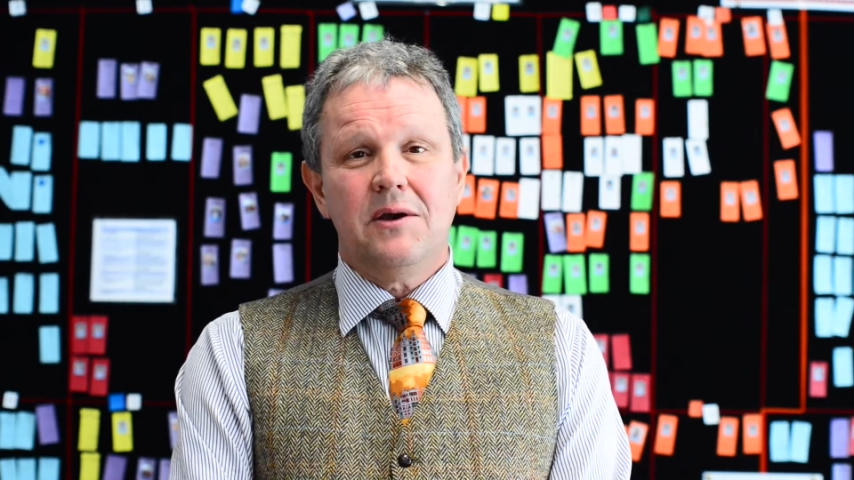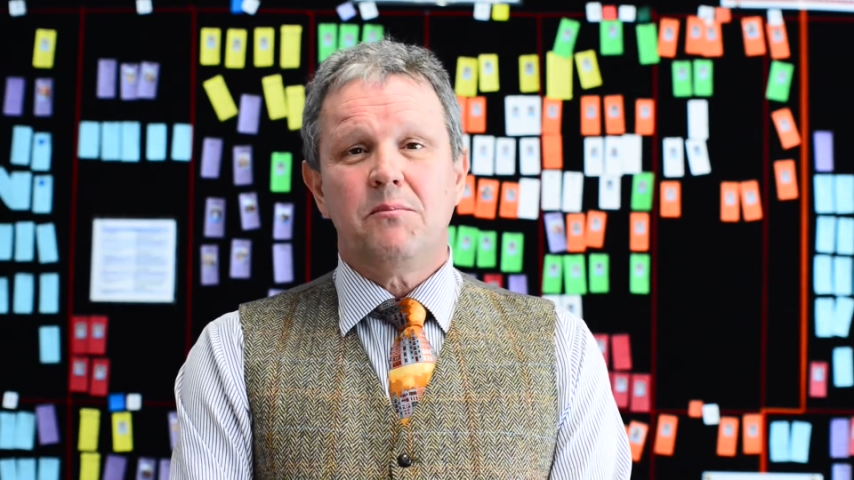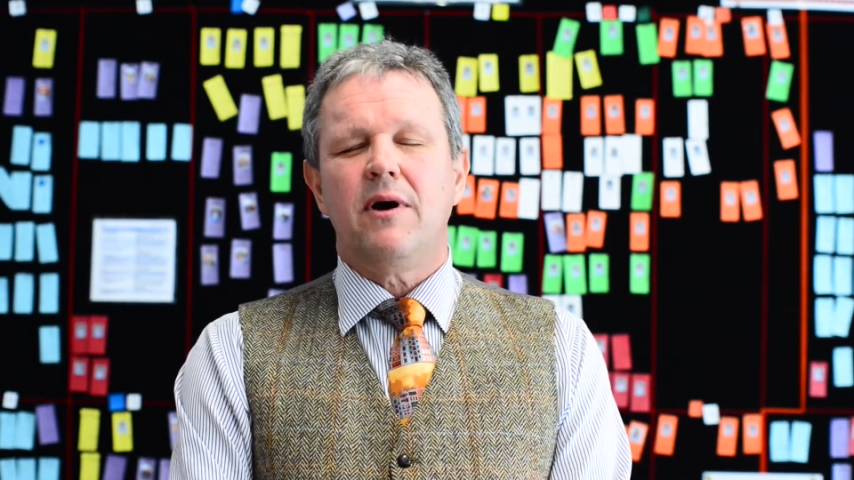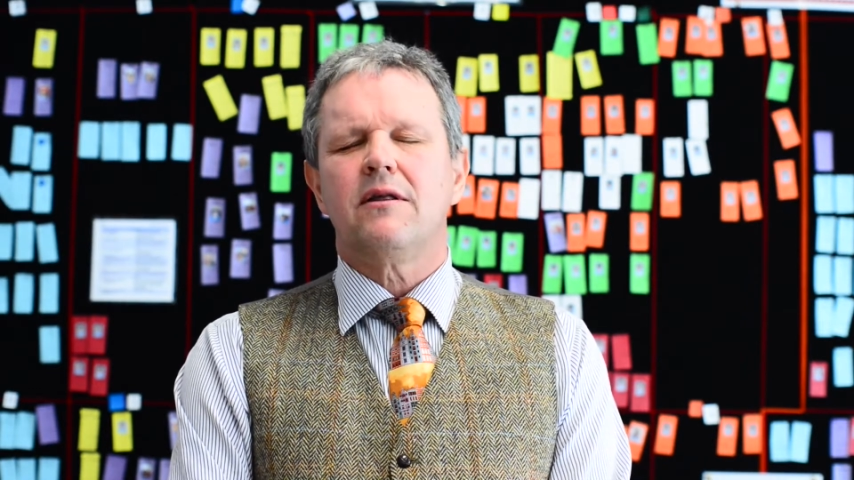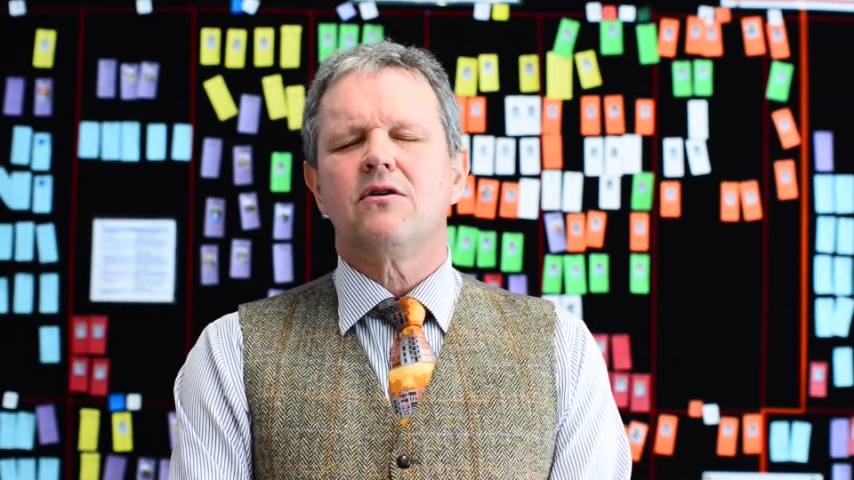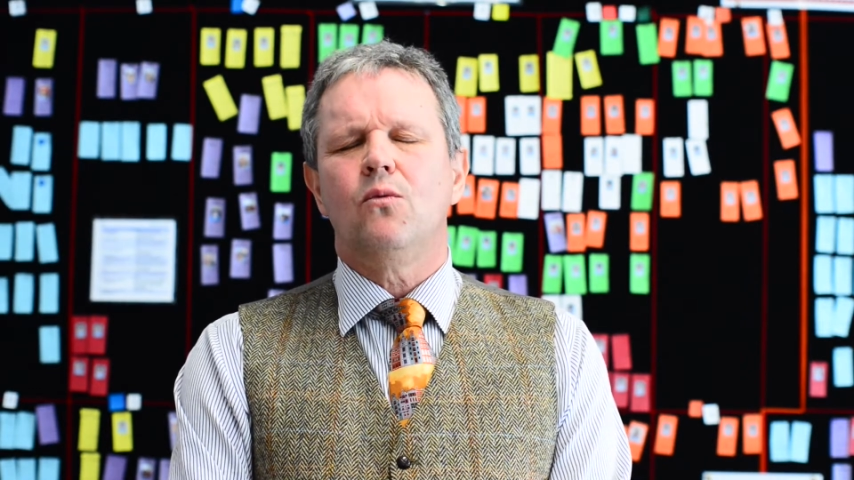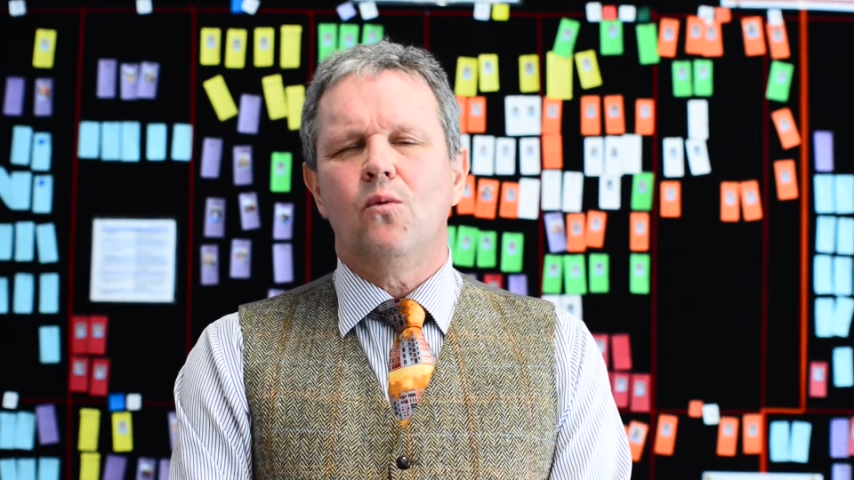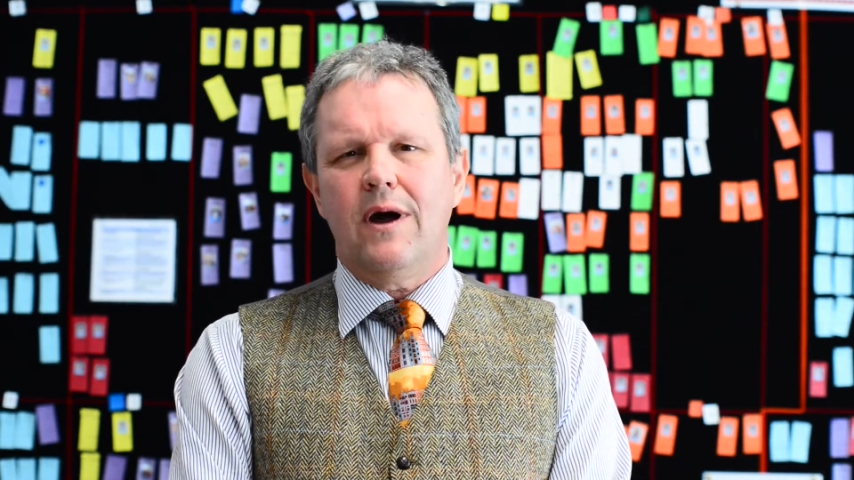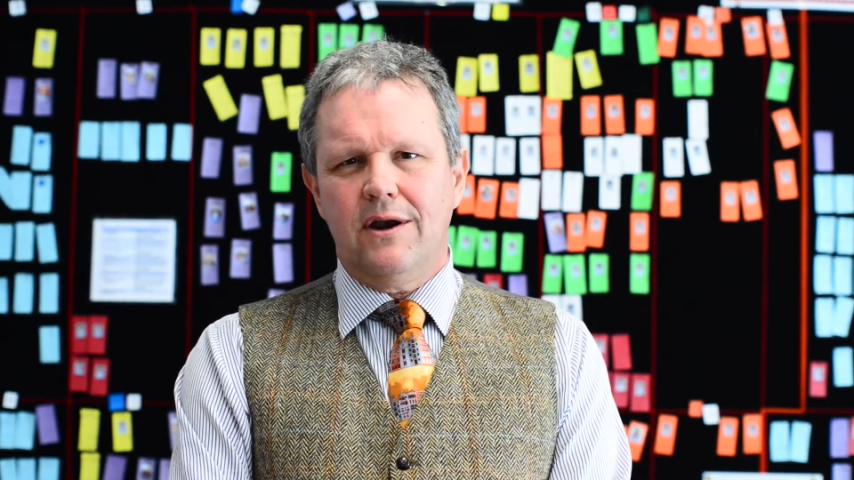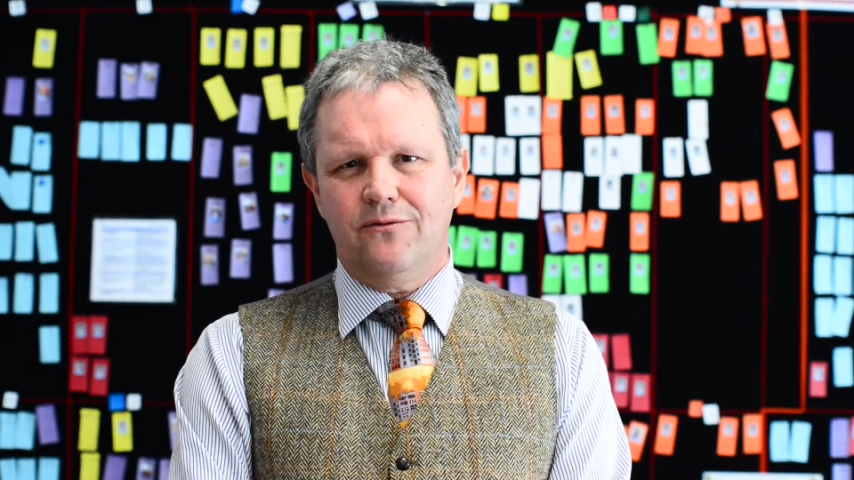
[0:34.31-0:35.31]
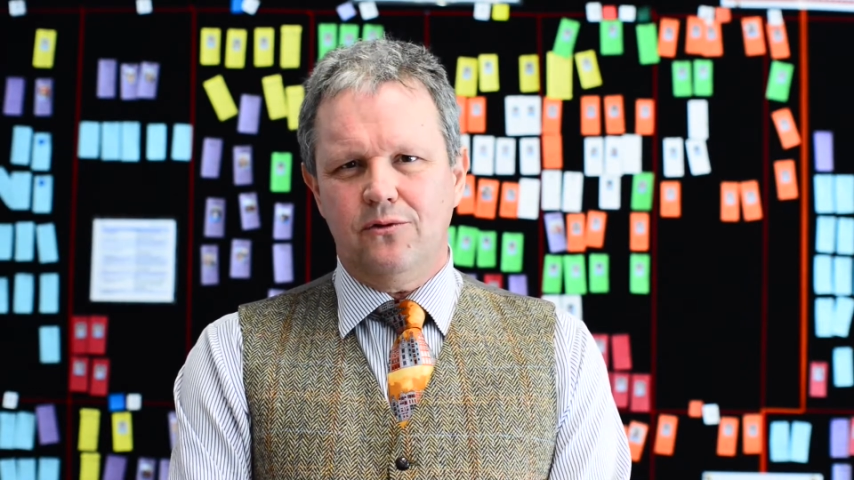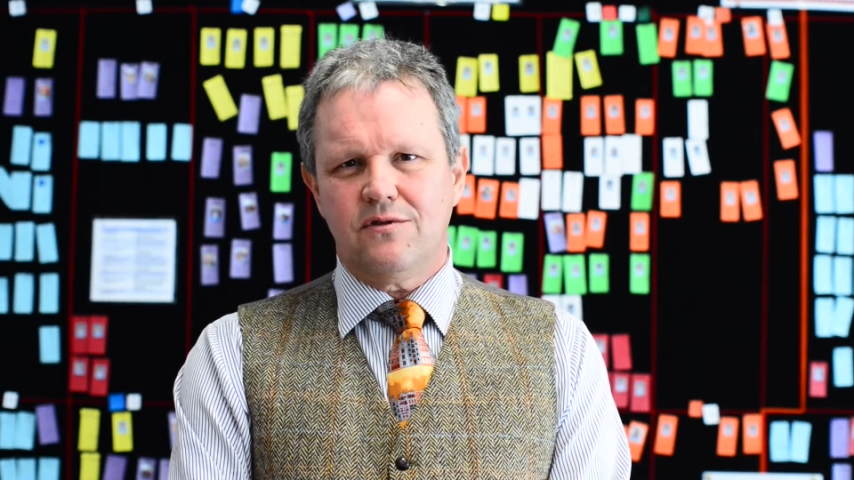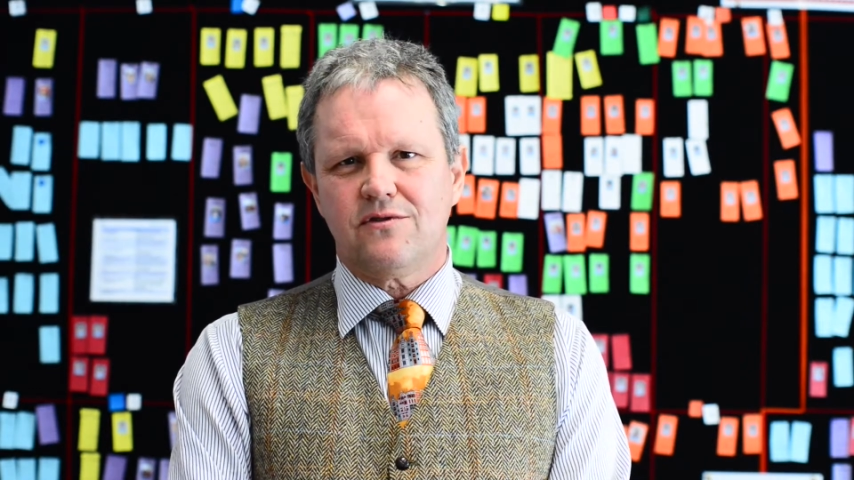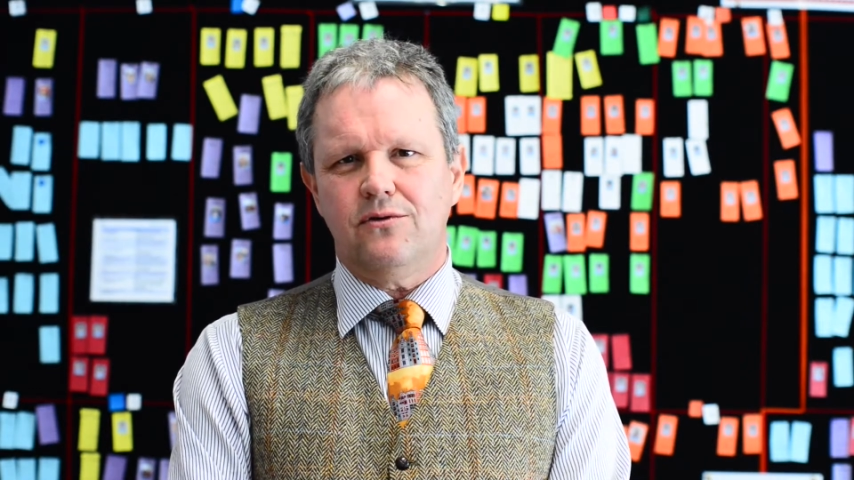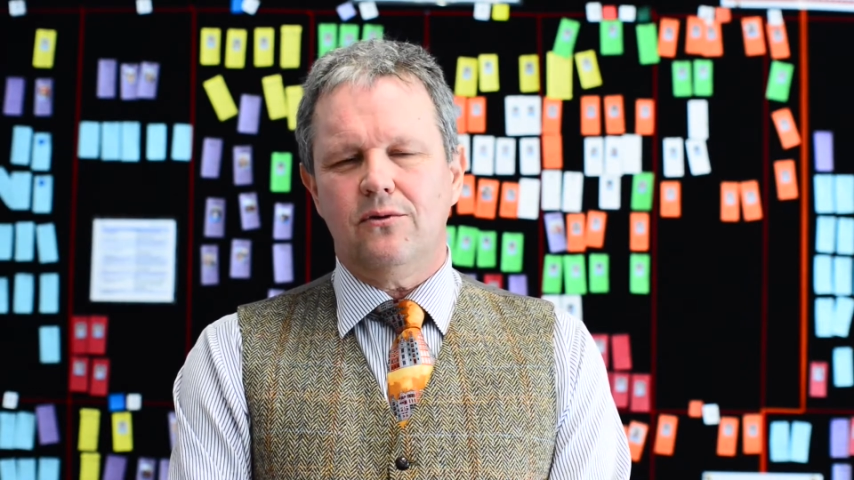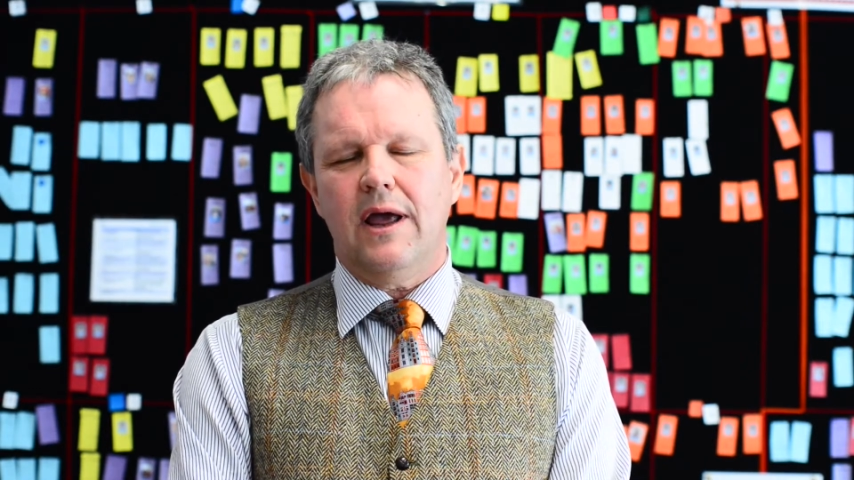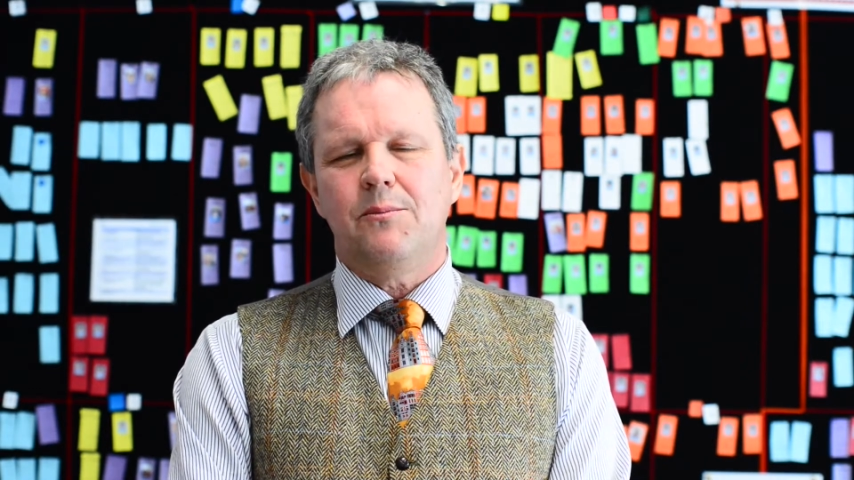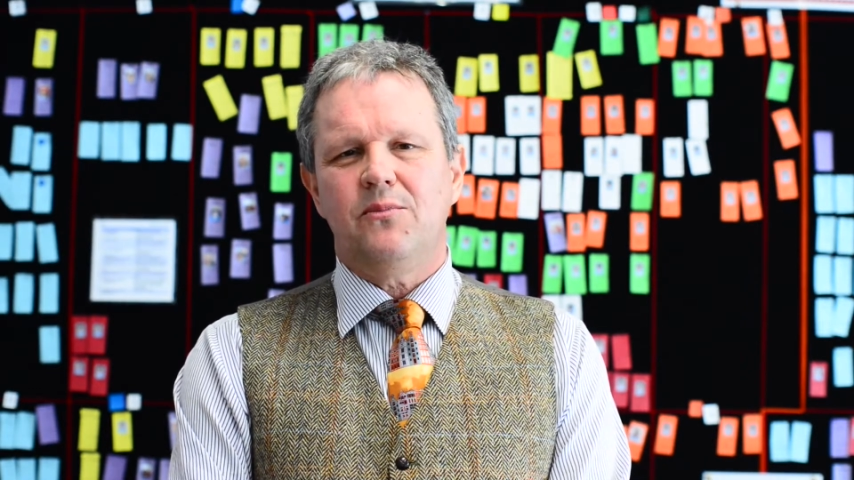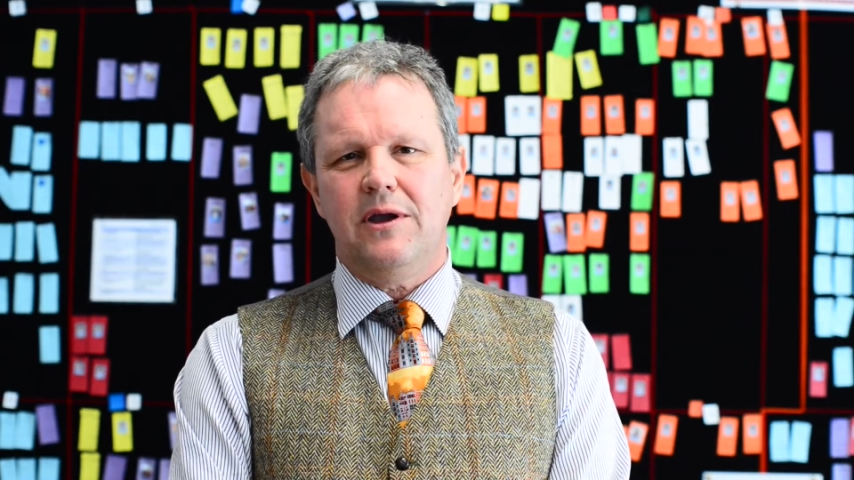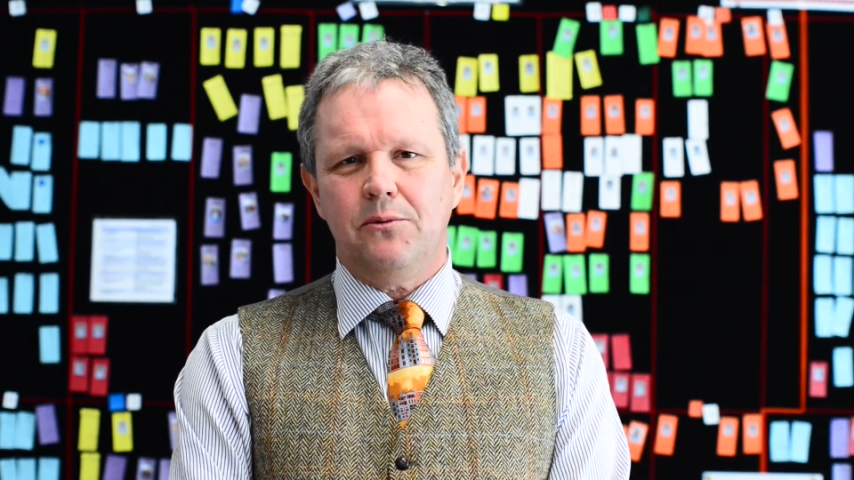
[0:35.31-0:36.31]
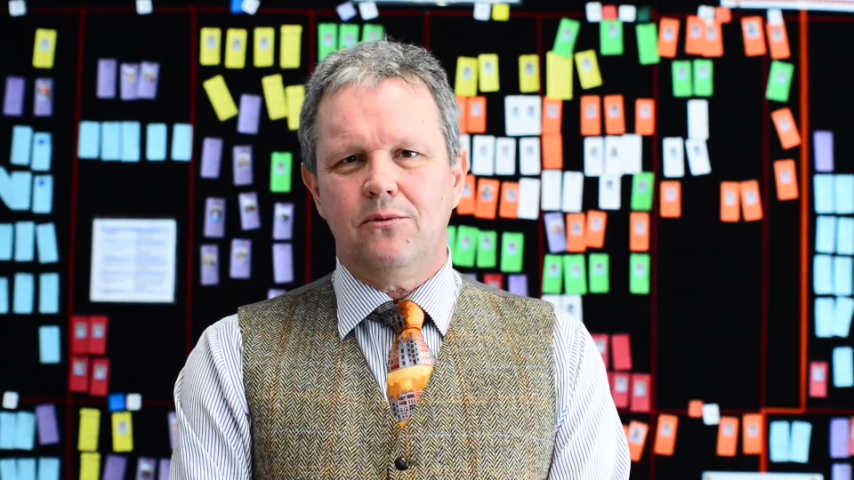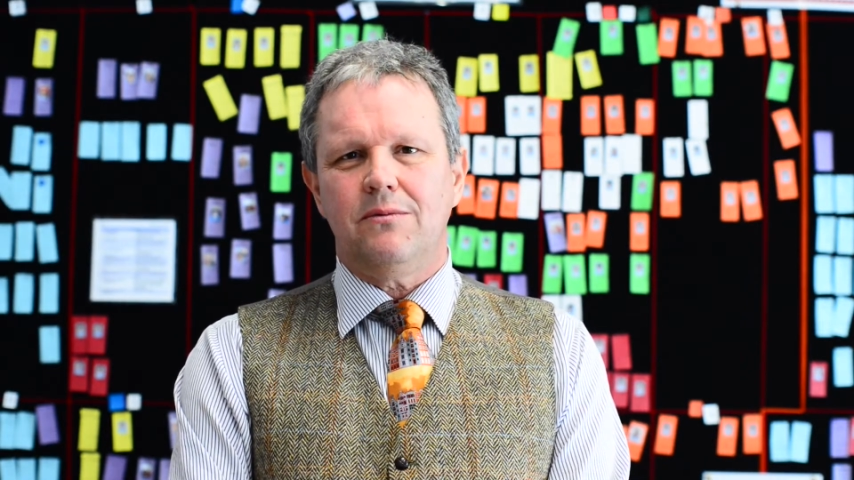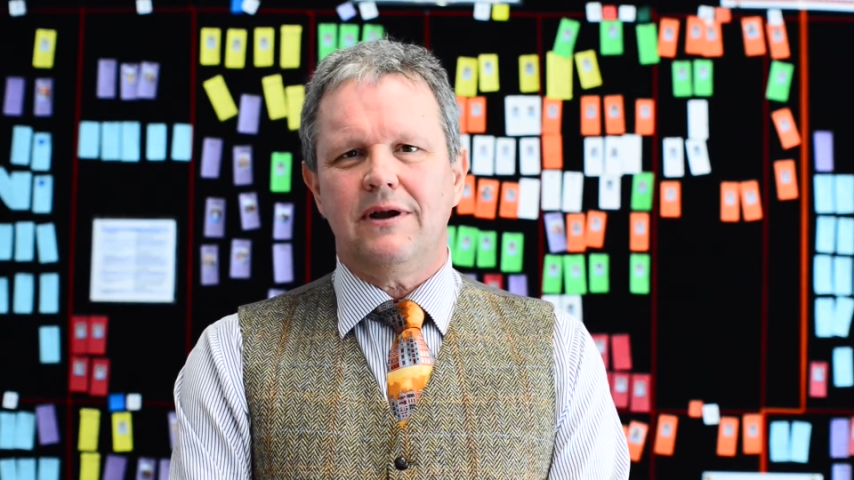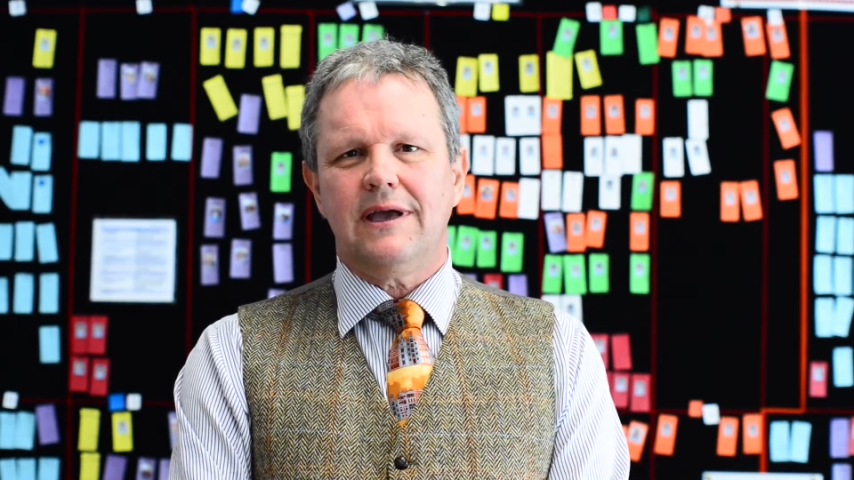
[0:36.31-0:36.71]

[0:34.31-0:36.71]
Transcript: but it's a wonderful school and people